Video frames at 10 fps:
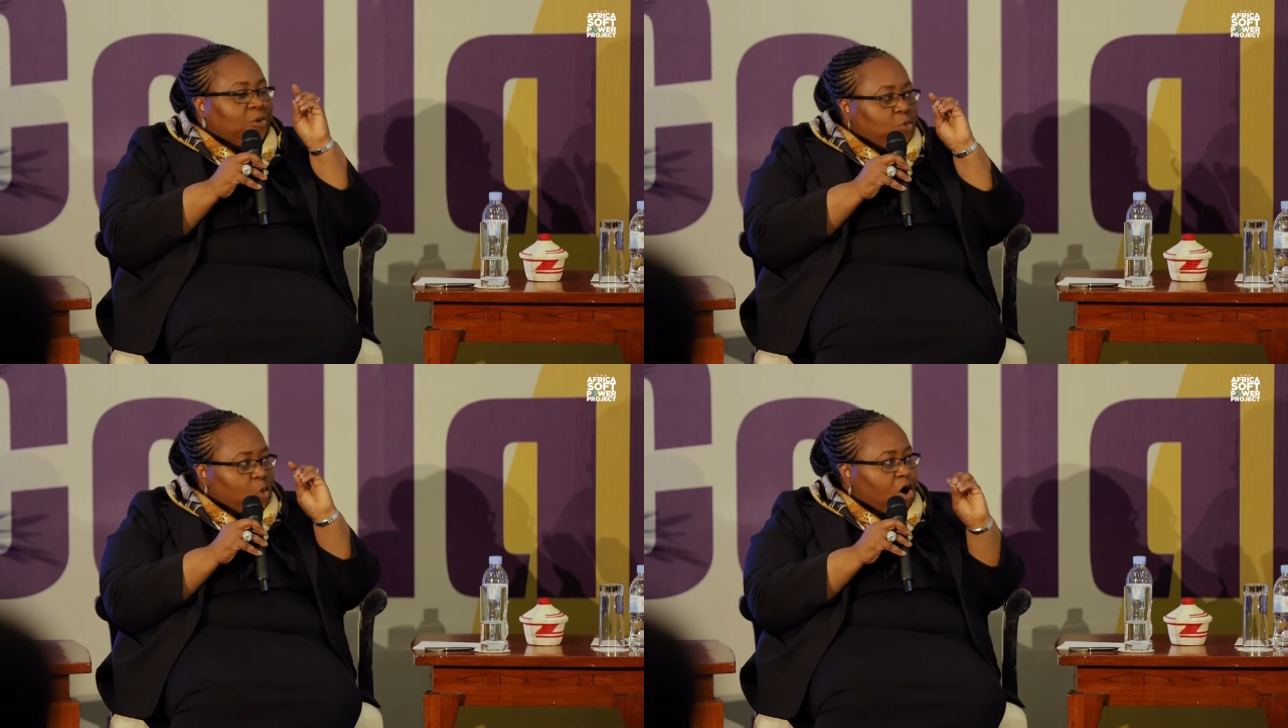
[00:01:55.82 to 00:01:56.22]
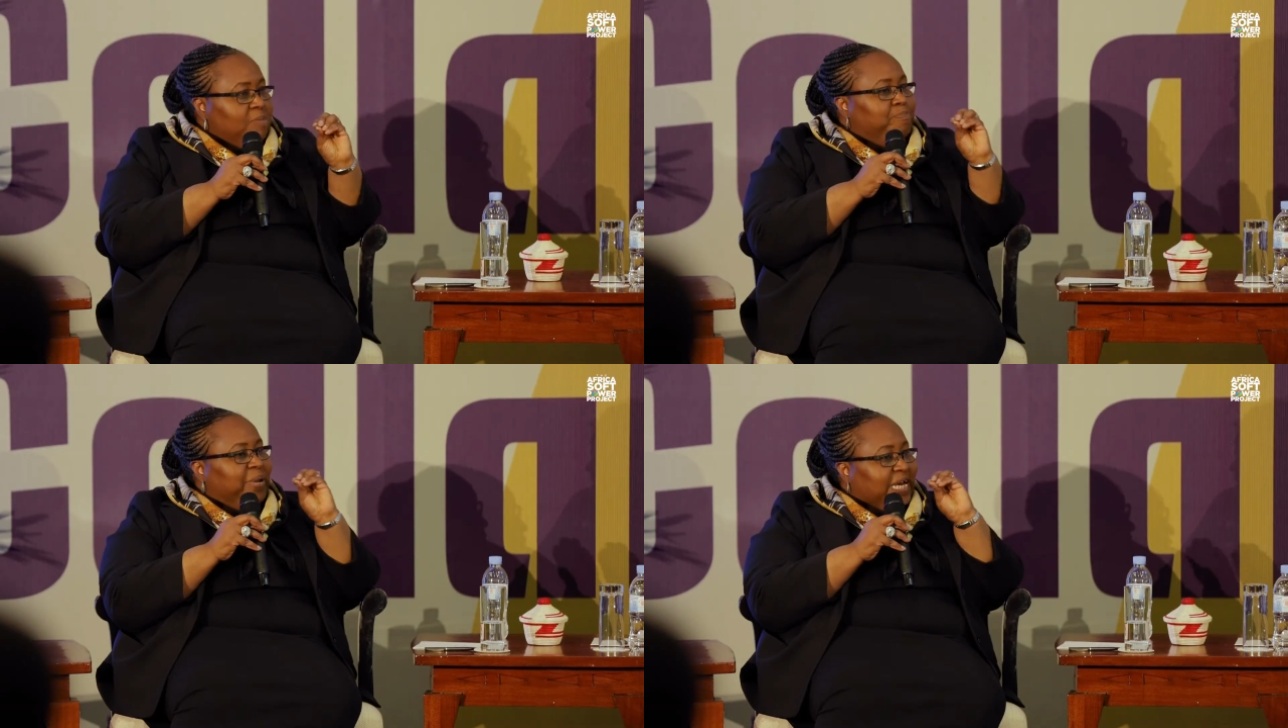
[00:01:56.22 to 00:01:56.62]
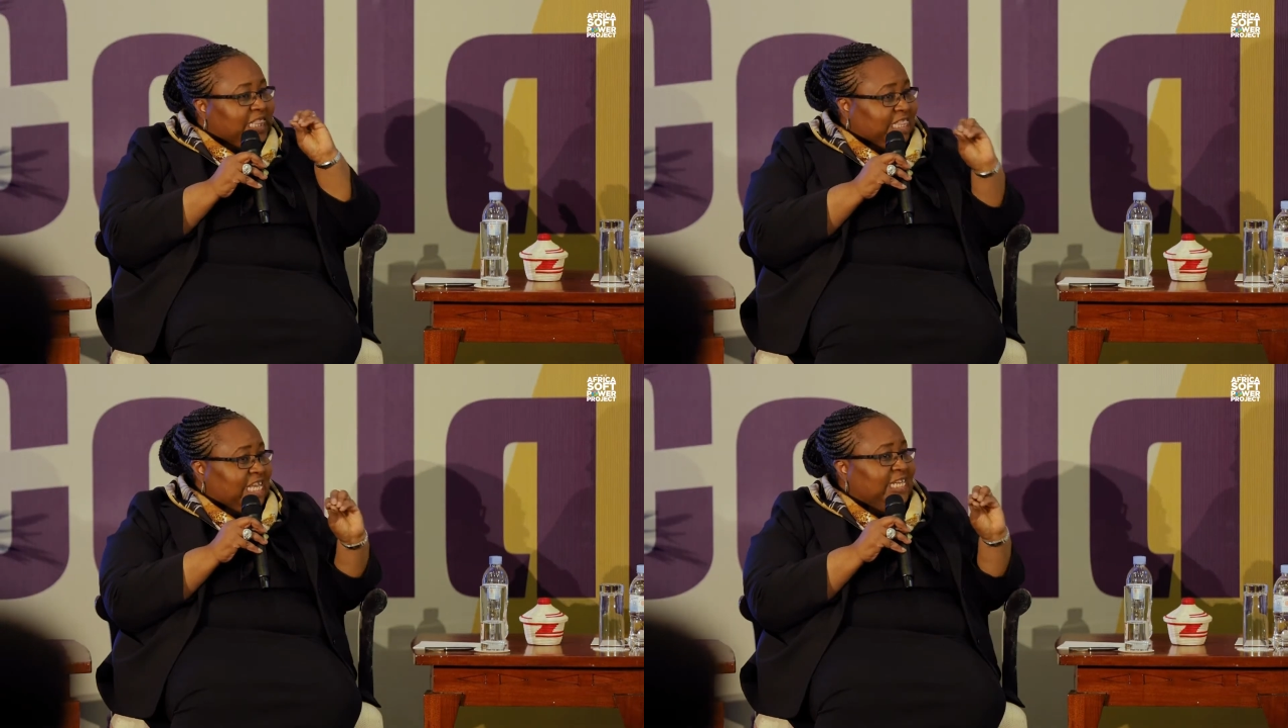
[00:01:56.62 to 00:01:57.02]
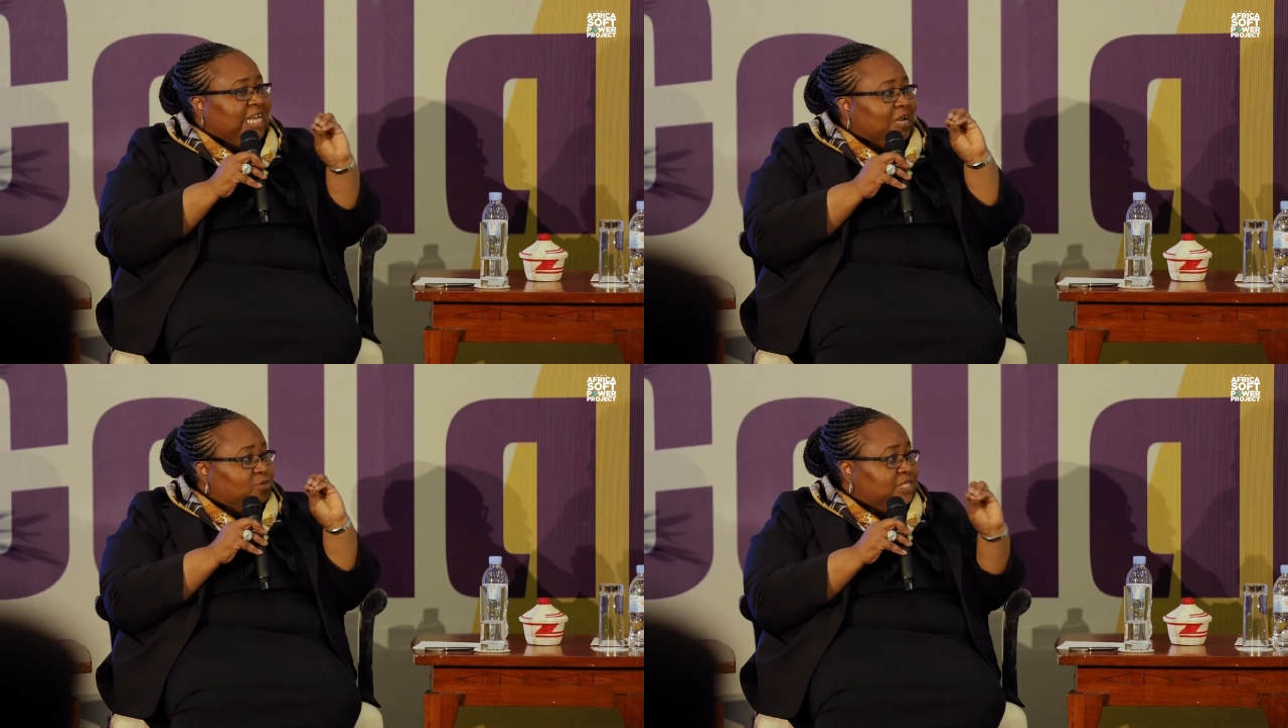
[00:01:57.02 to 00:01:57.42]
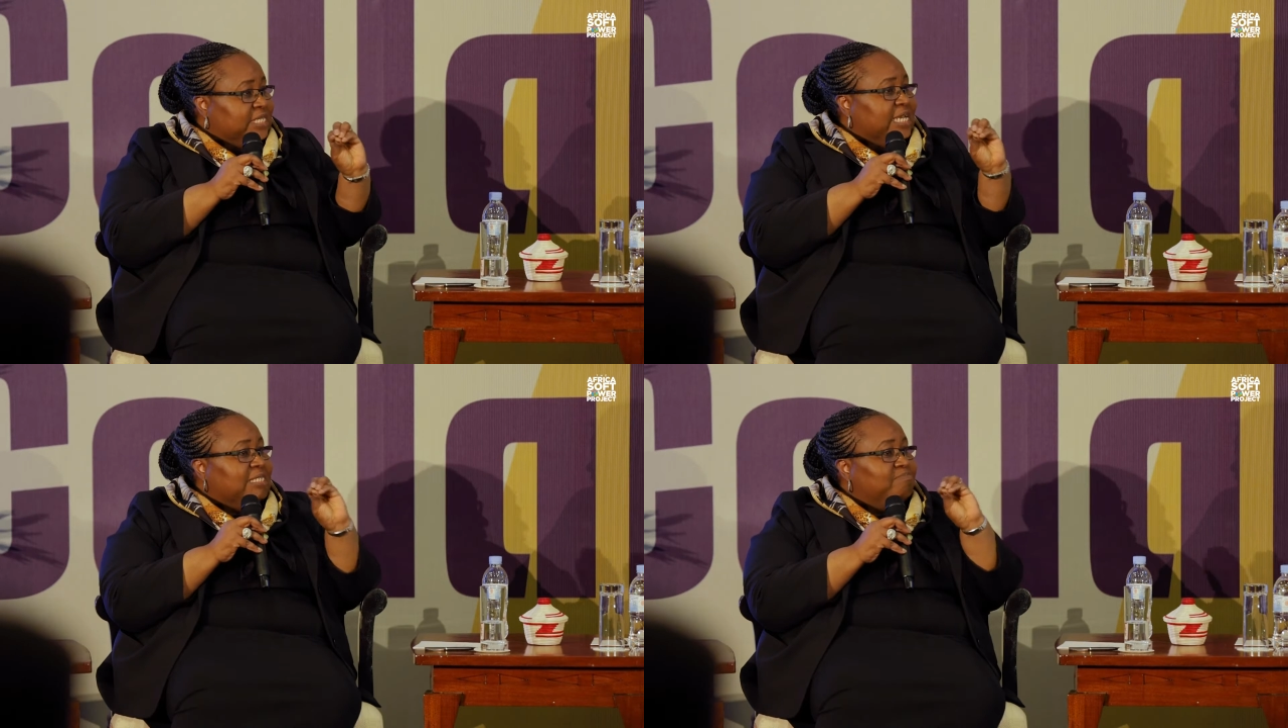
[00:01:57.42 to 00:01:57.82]
The one big thing that I would
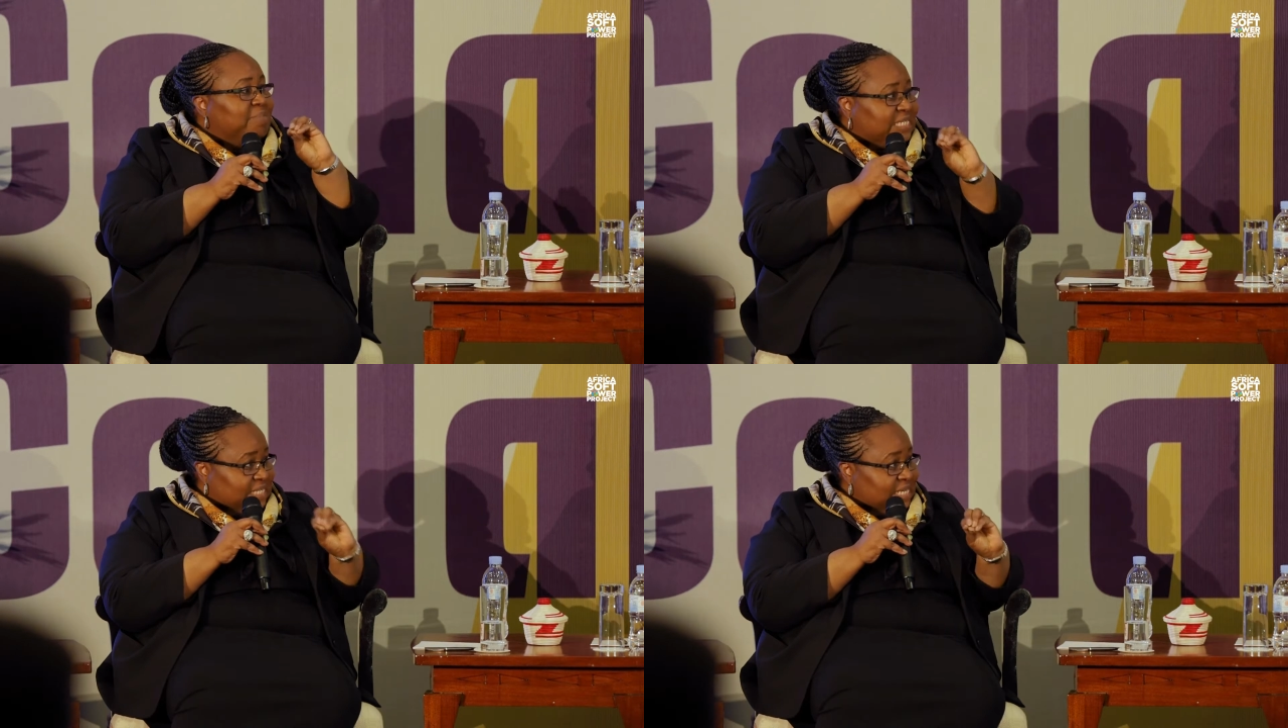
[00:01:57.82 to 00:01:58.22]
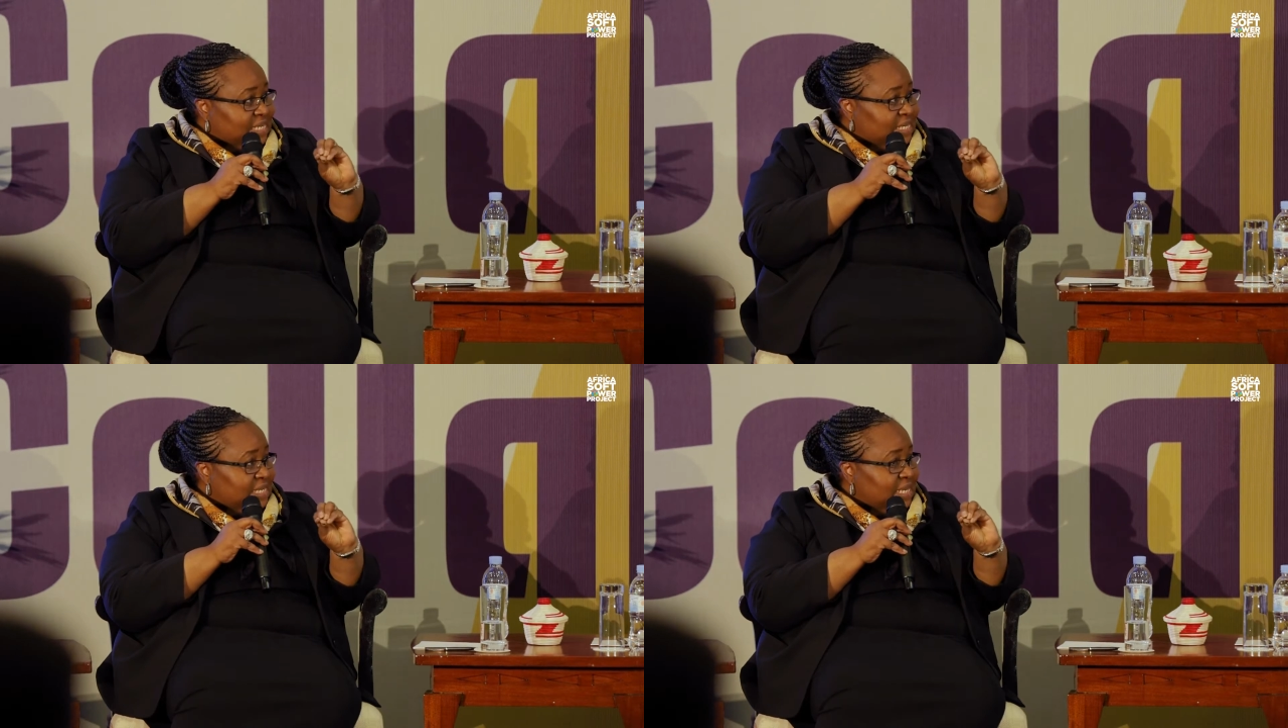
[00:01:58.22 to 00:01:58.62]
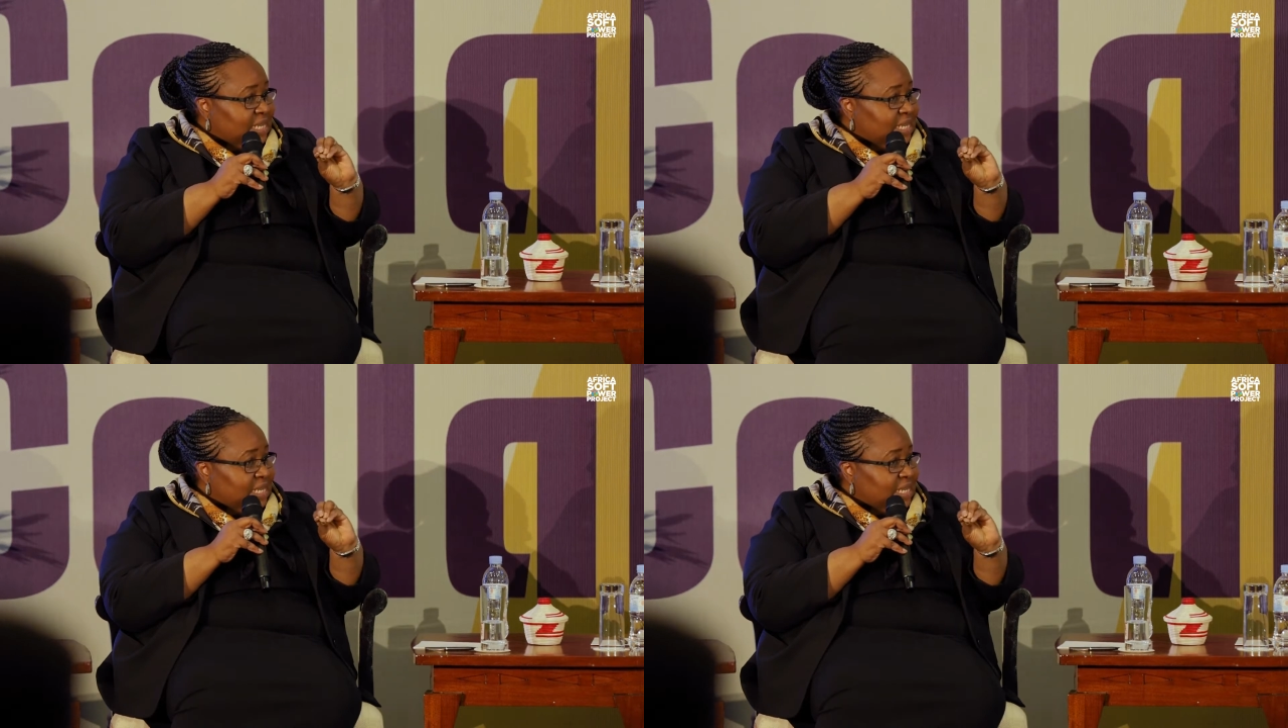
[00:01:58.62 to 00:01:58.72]
say is missing